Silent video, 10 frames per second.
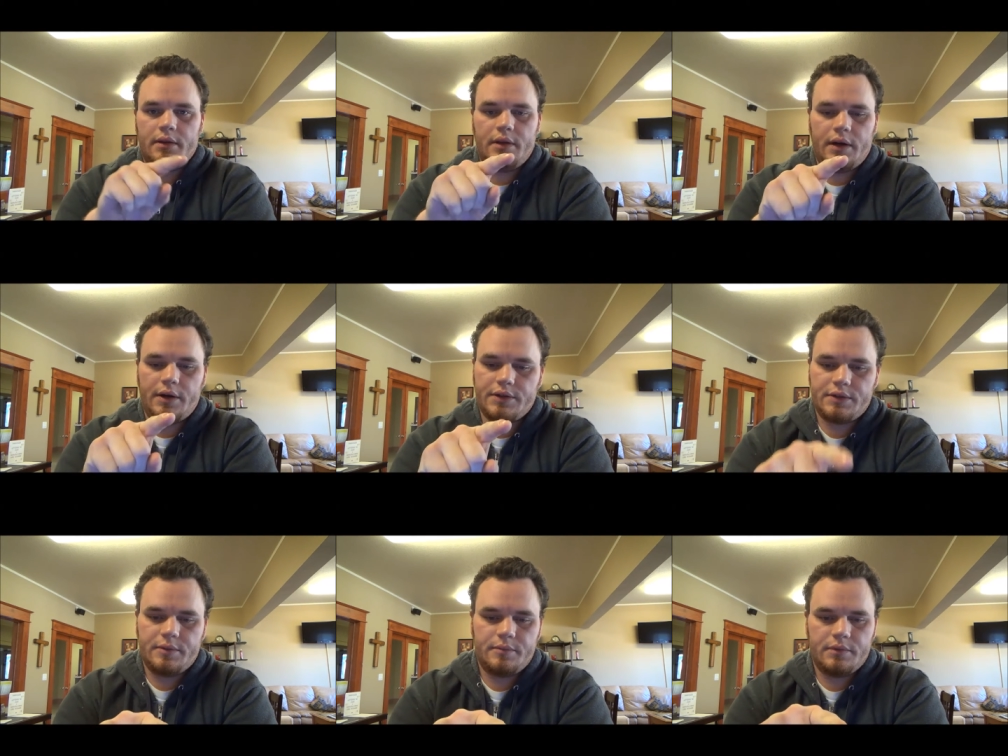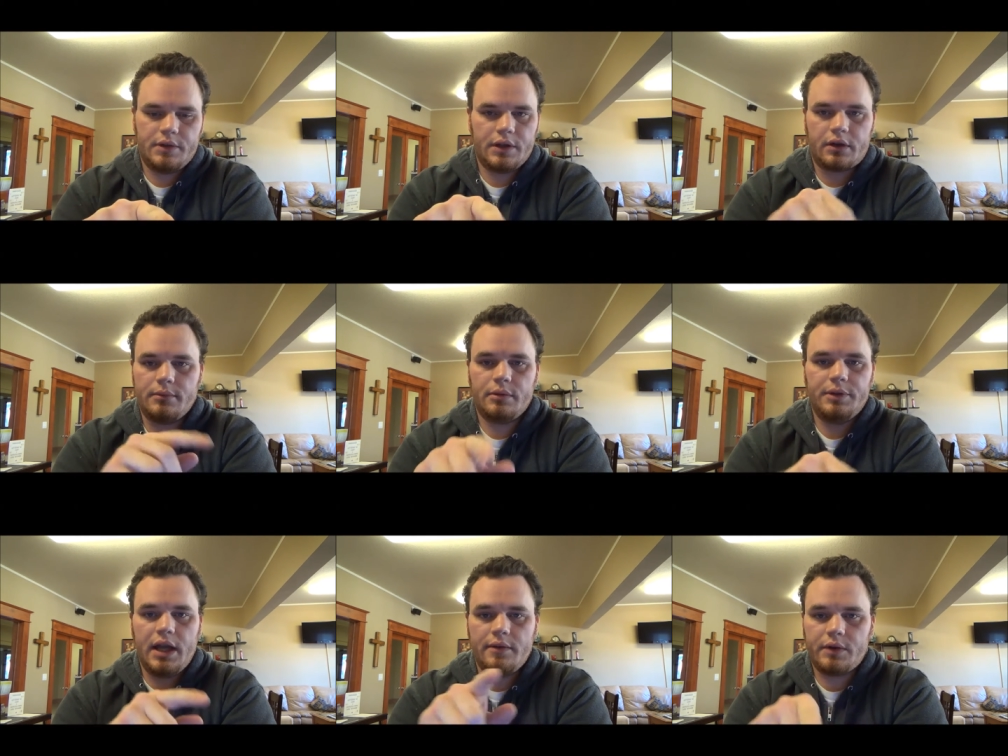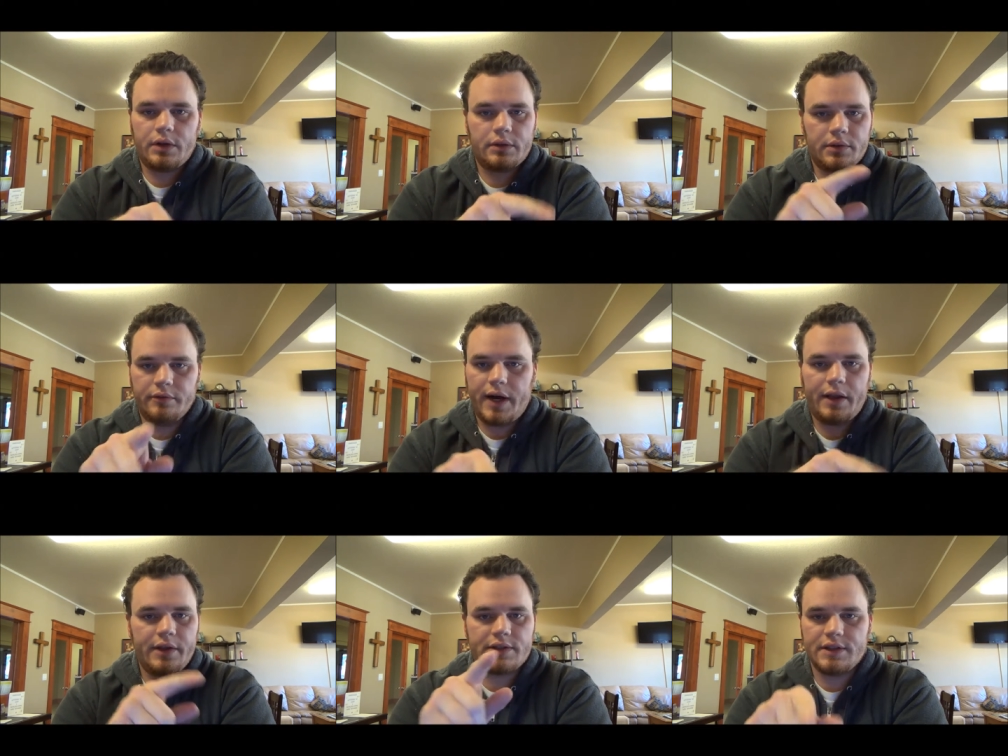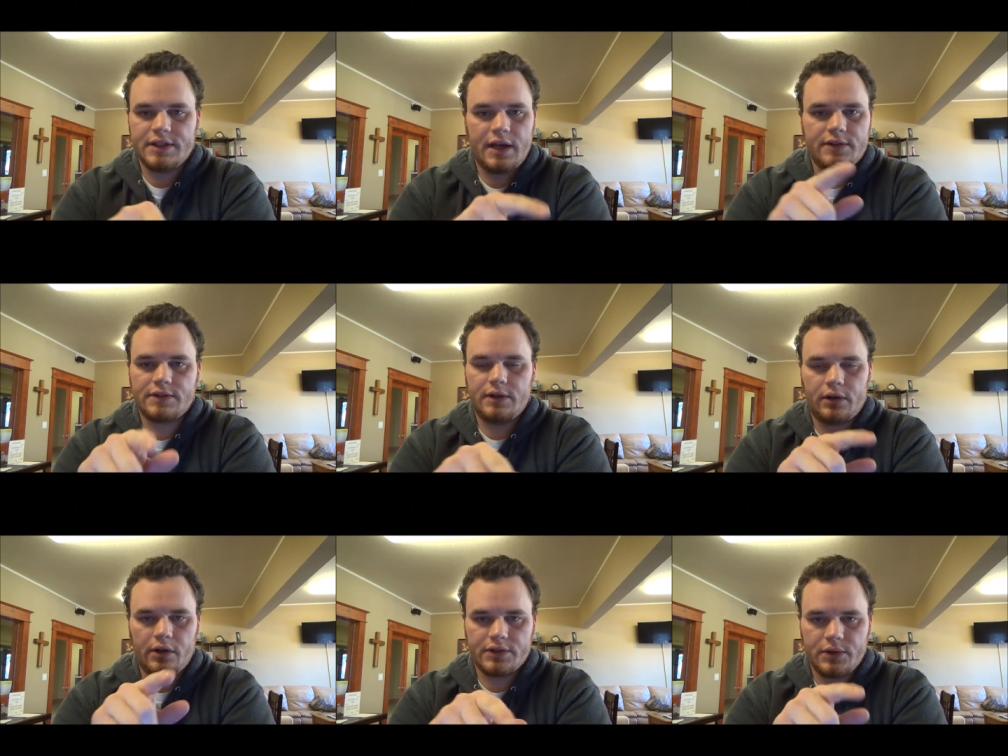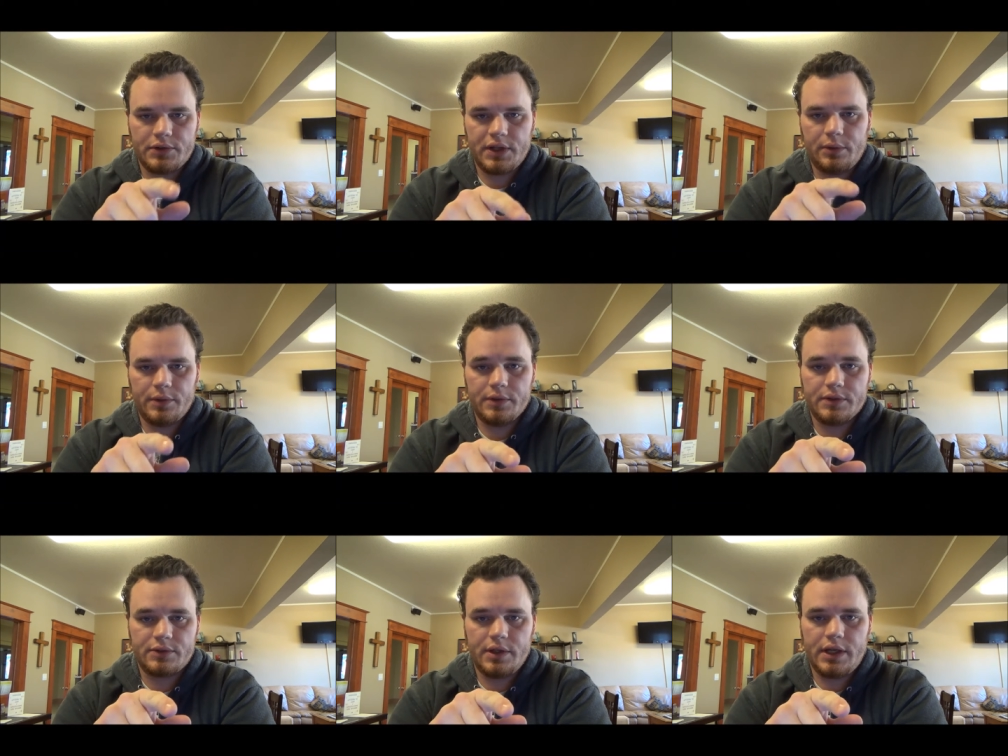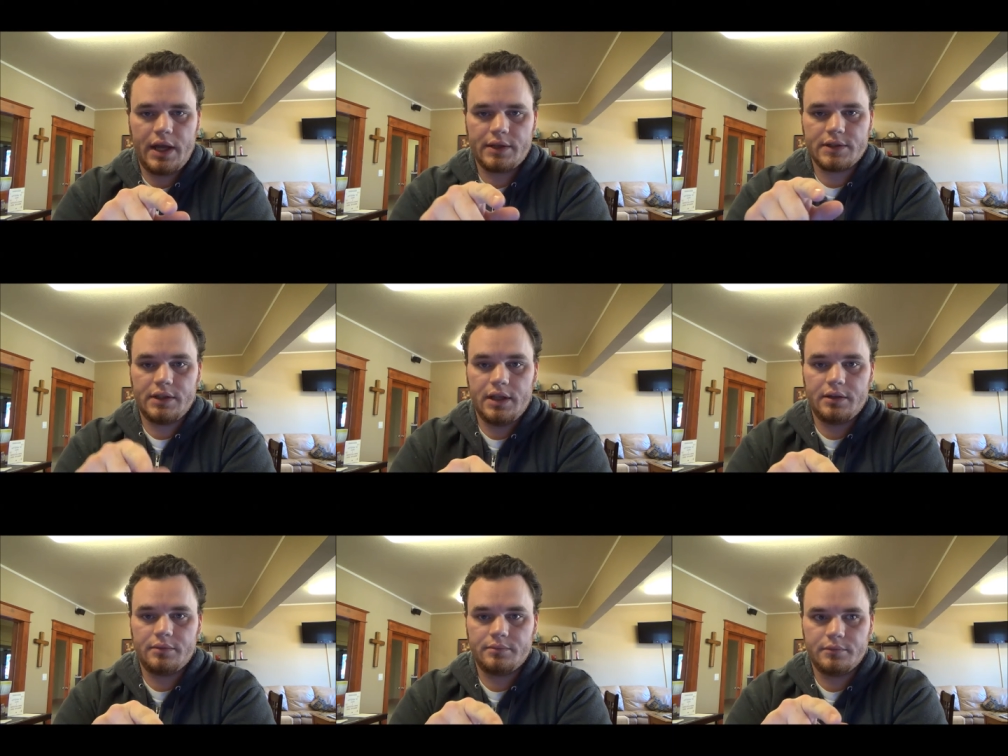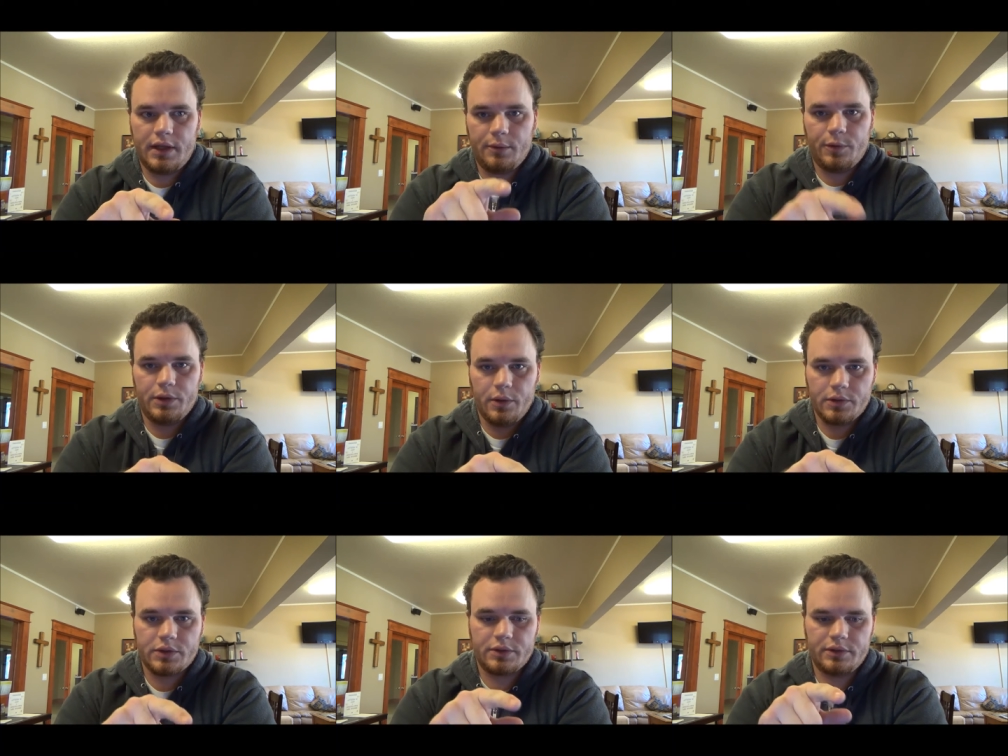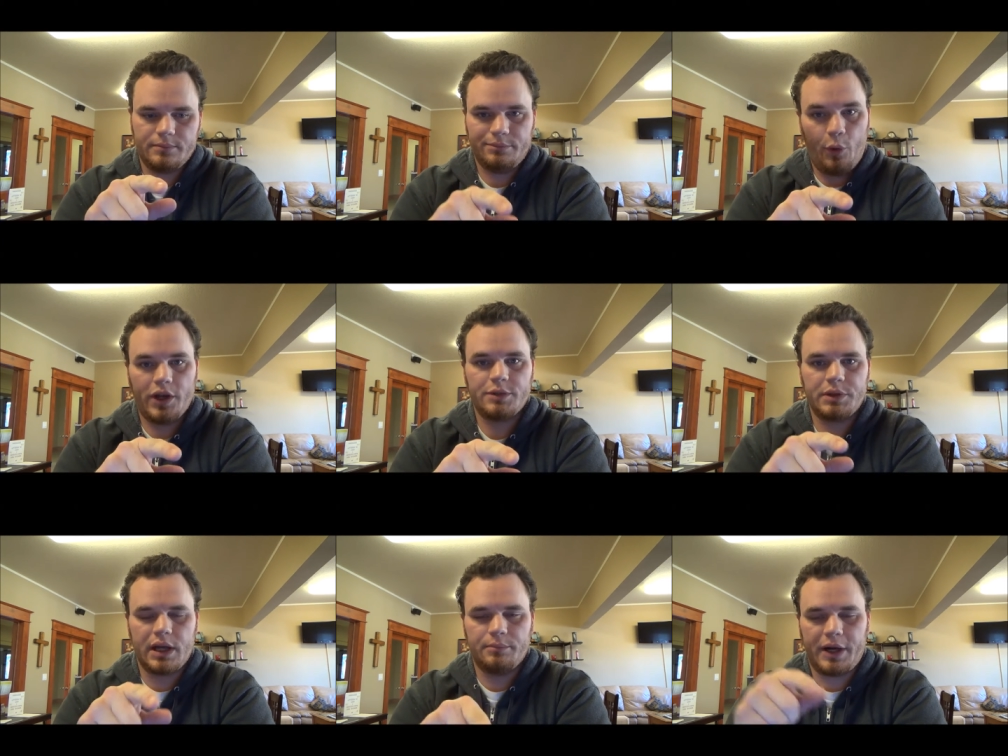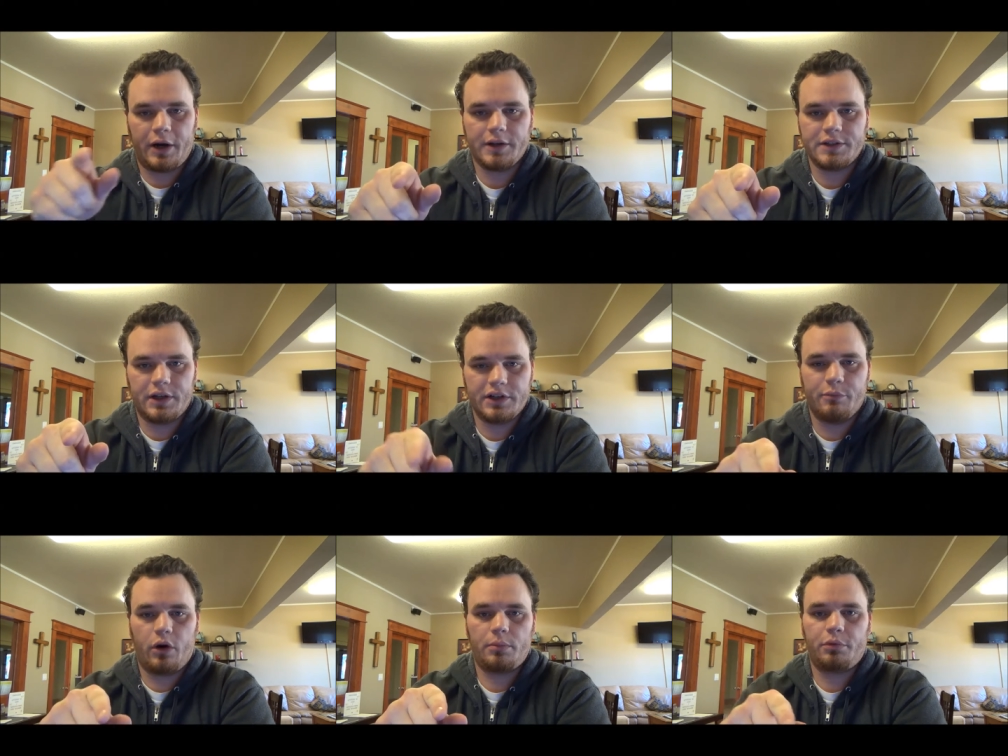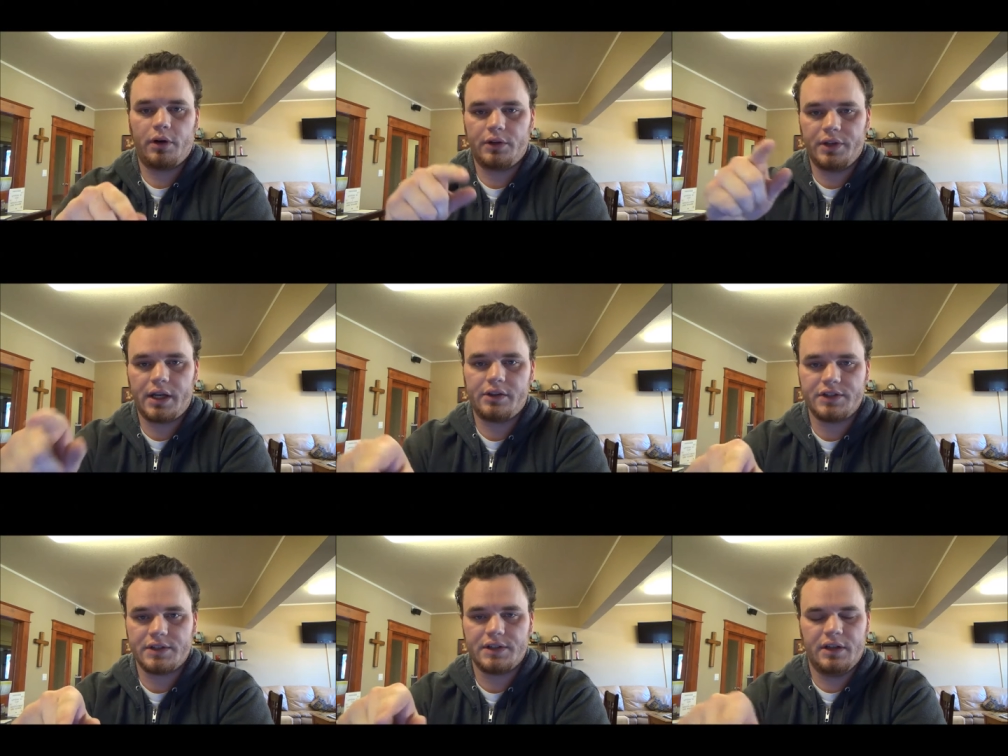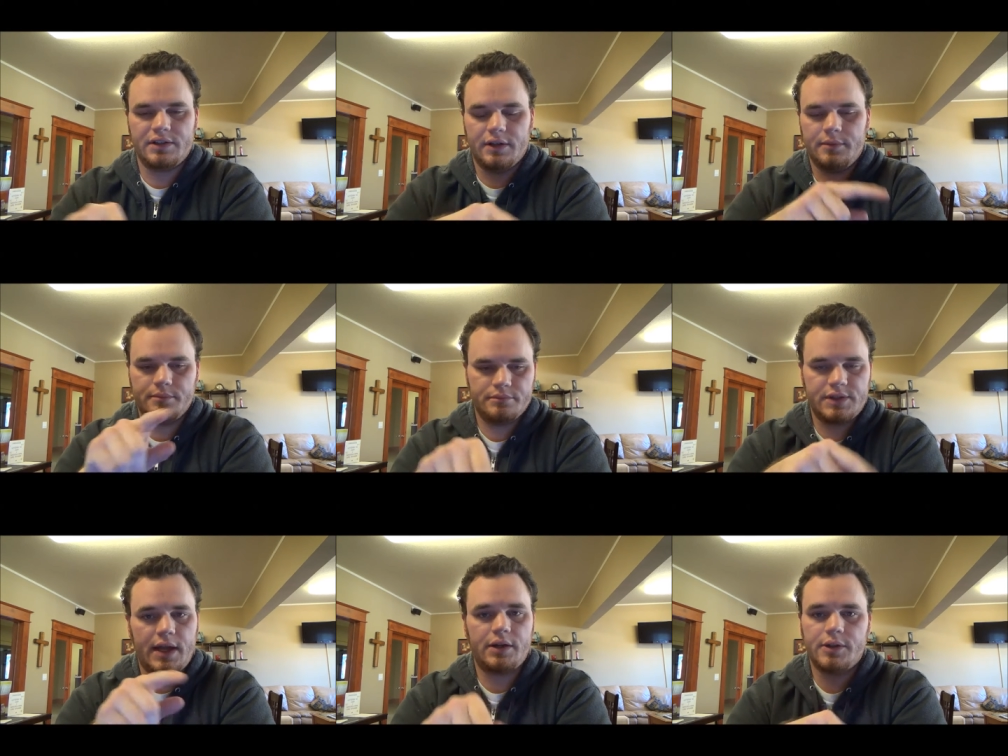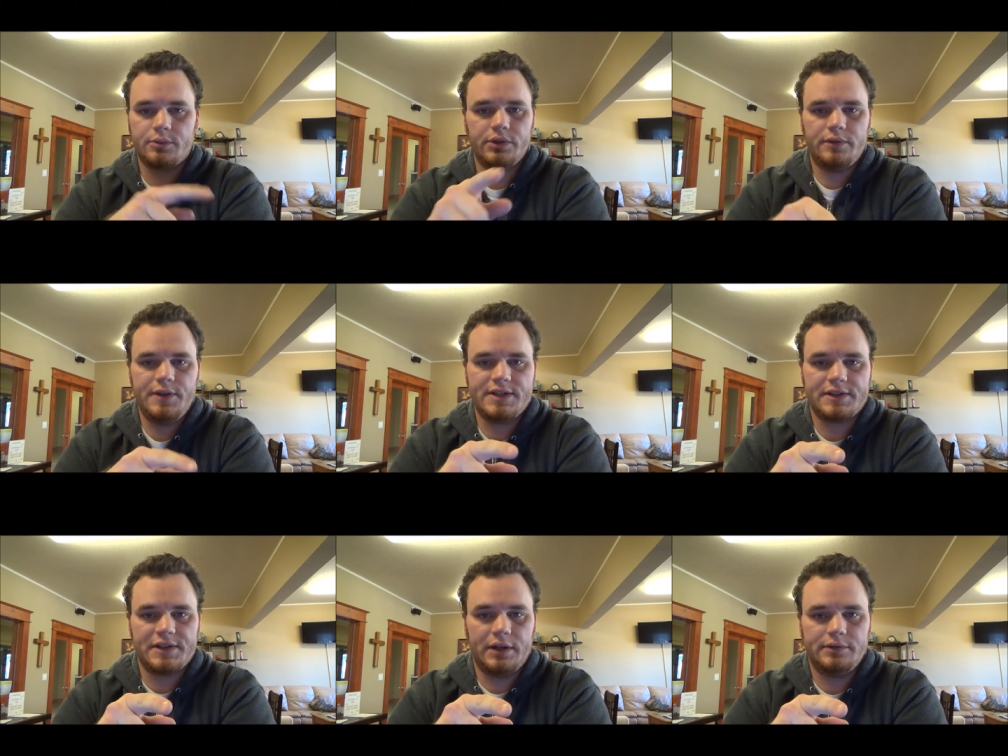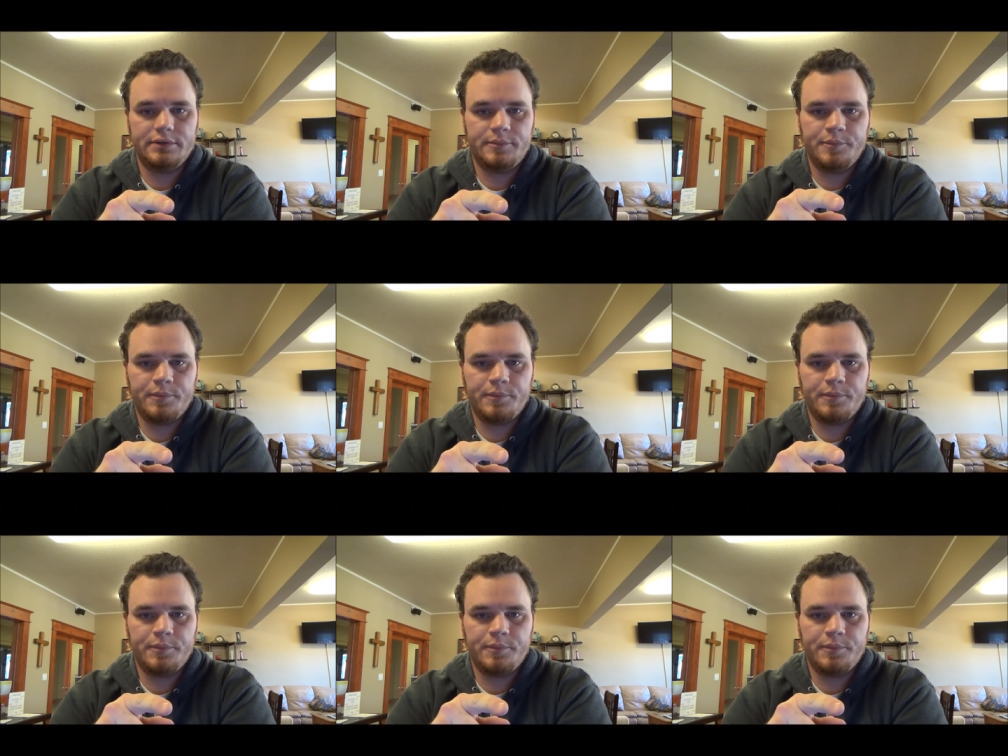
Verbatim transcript: there's the criminal behavior, the violence, the deaths that are all associated with the street gangs, and then when those boys become parents, there's more parental negligence, and it's a cycle that really feeds itself